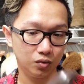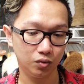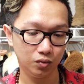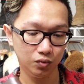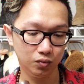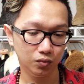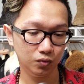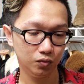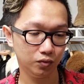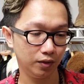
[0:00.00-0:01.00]

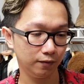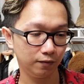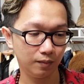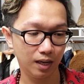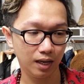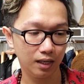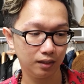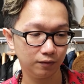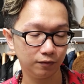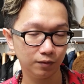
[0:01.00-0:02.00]
to give
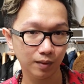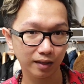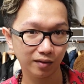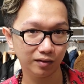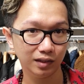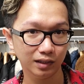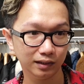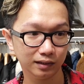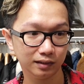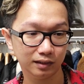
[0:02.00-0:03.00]
my feedback on
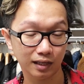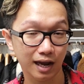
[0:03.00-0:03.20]
this,